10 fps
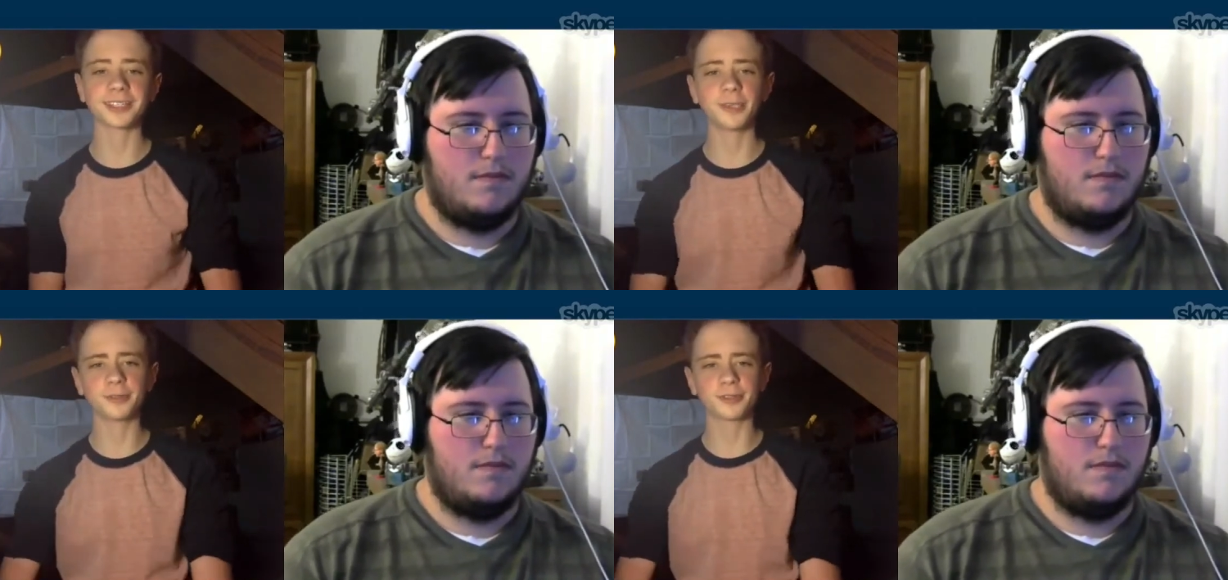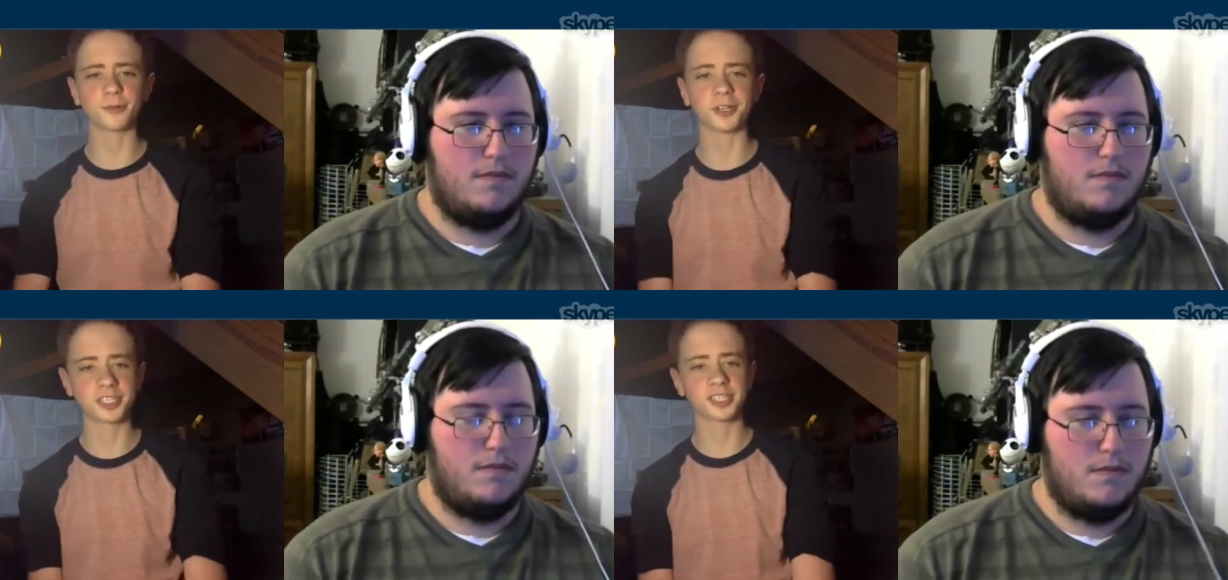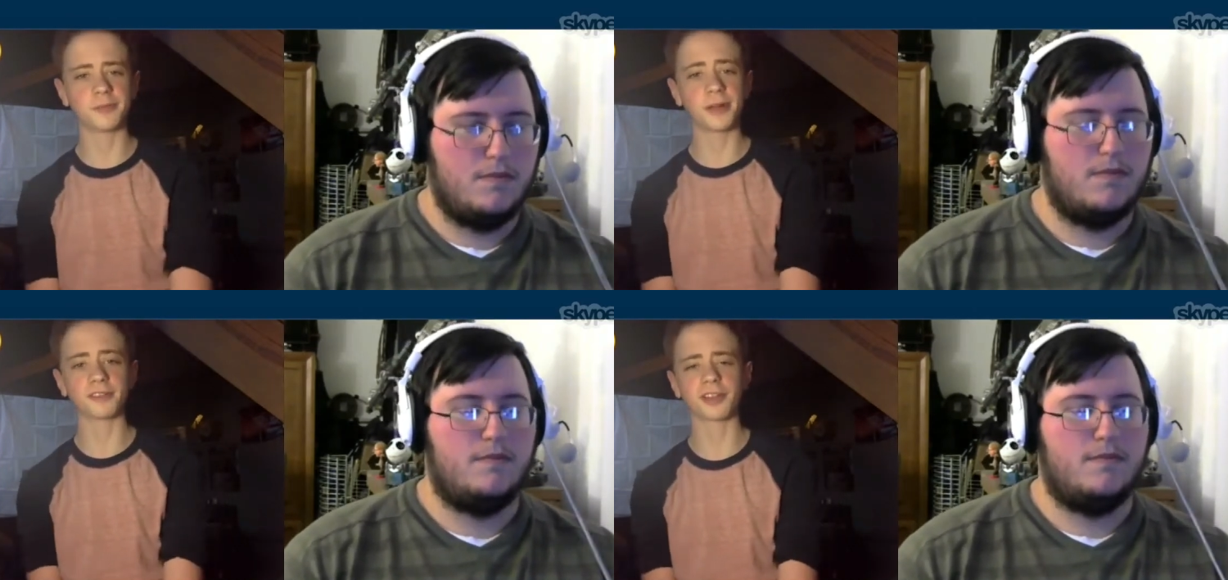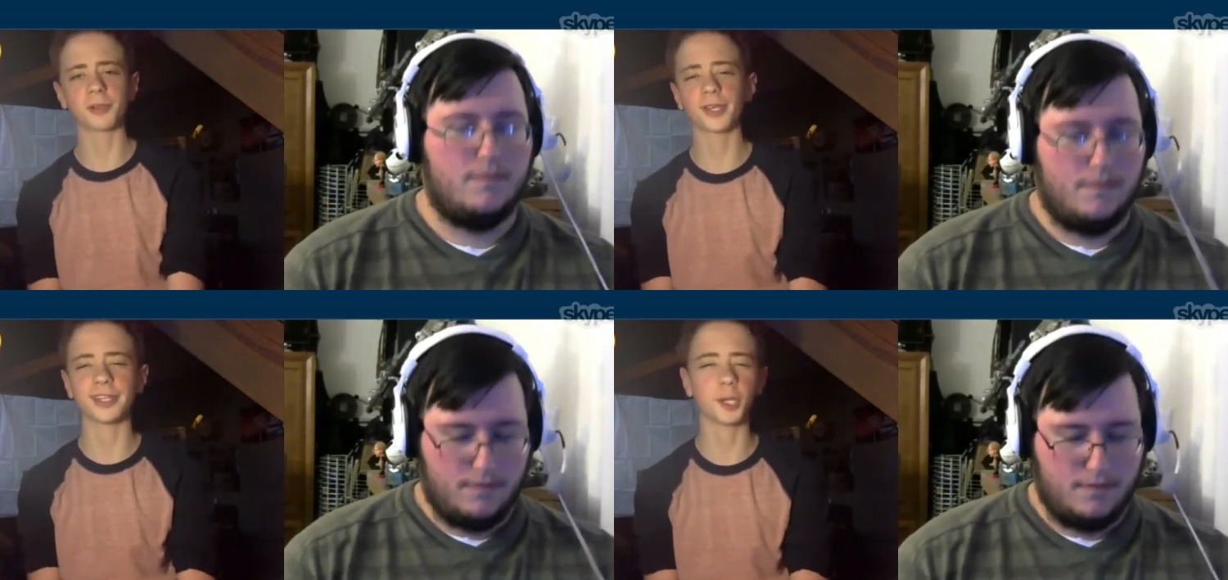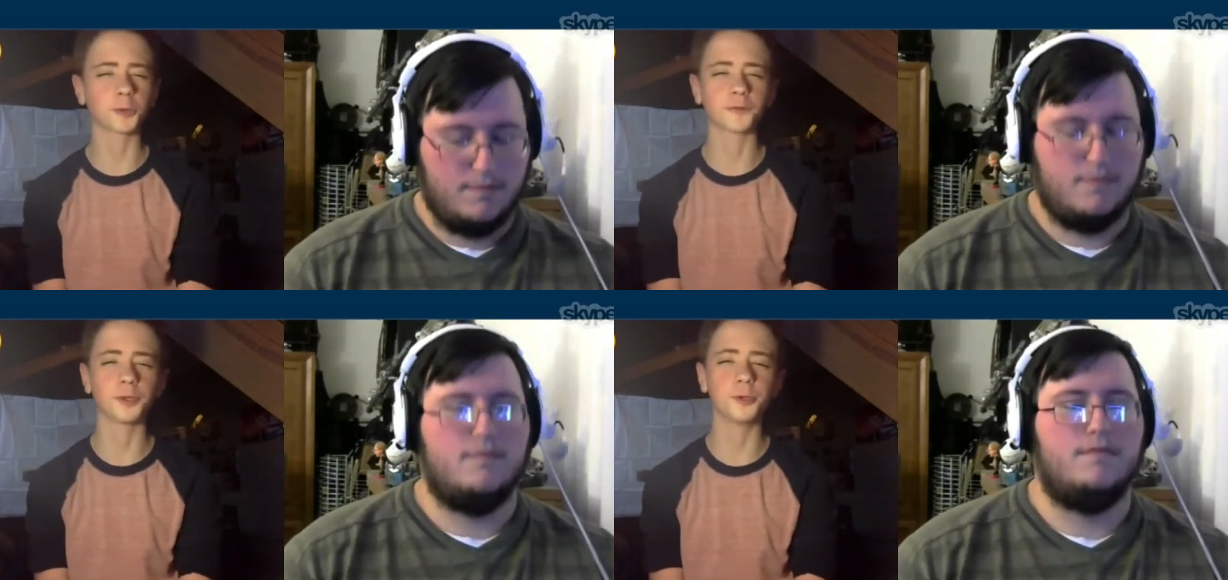Speaker 1: ask you some questions about it, kind of like an
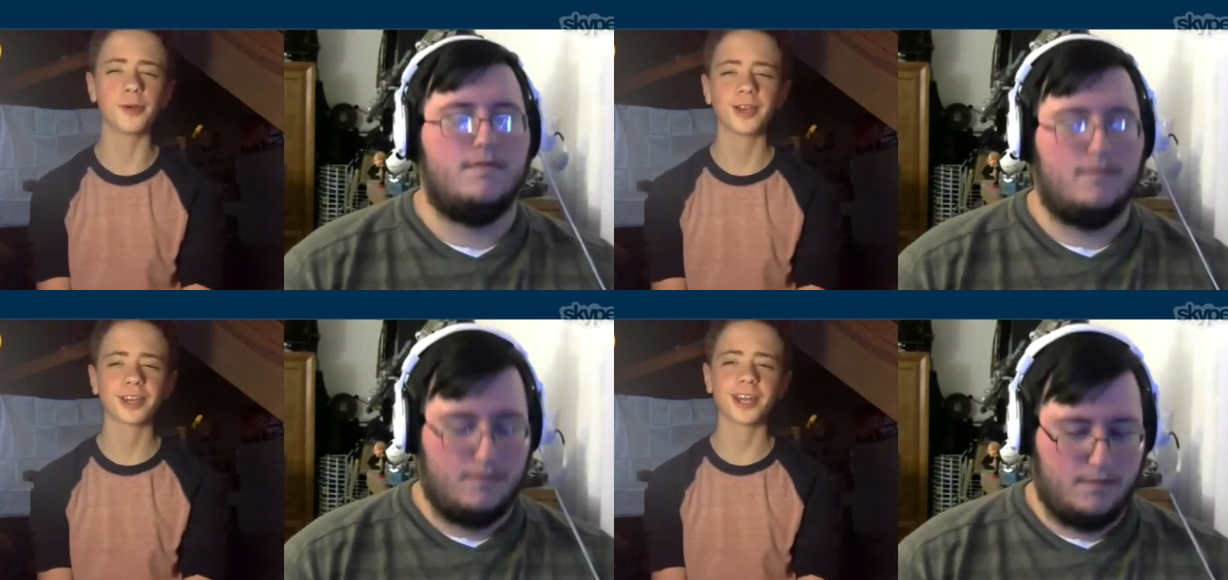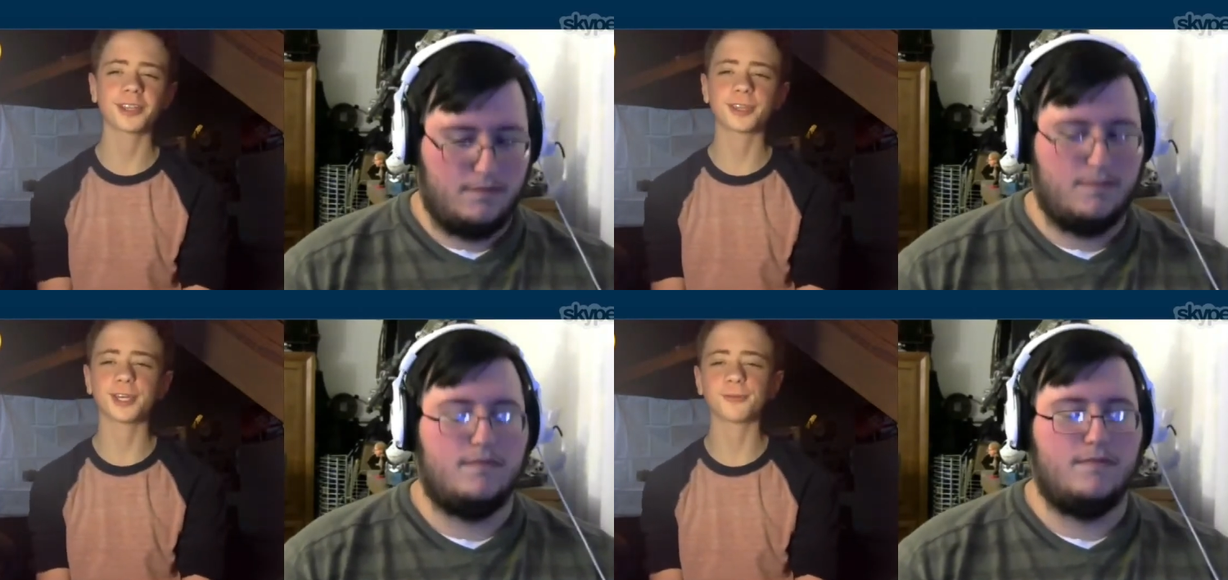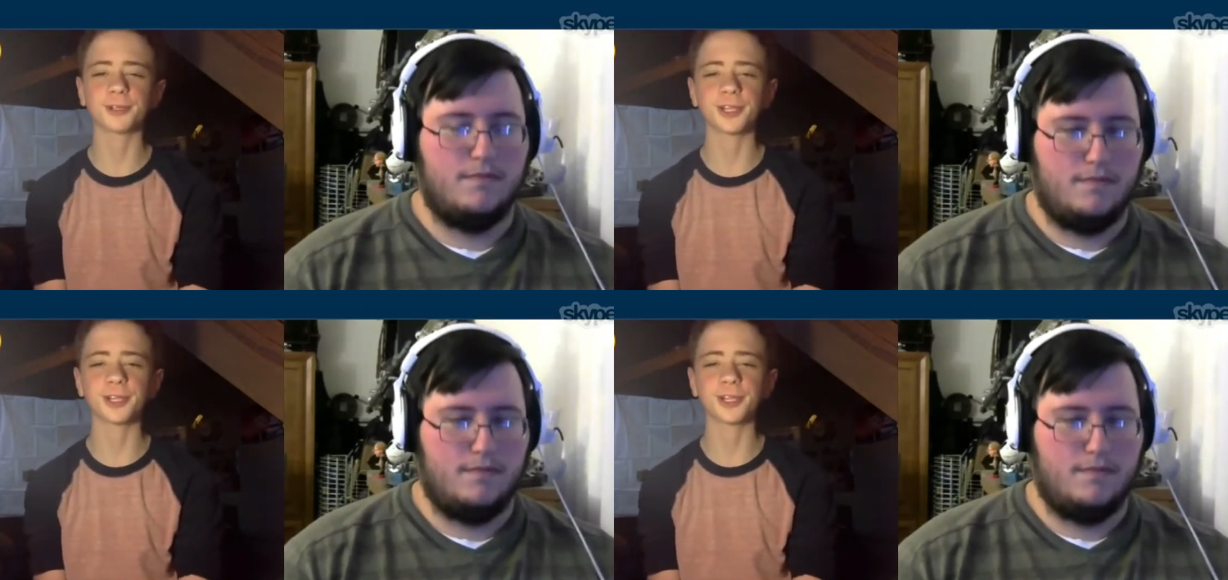interview kind of thing.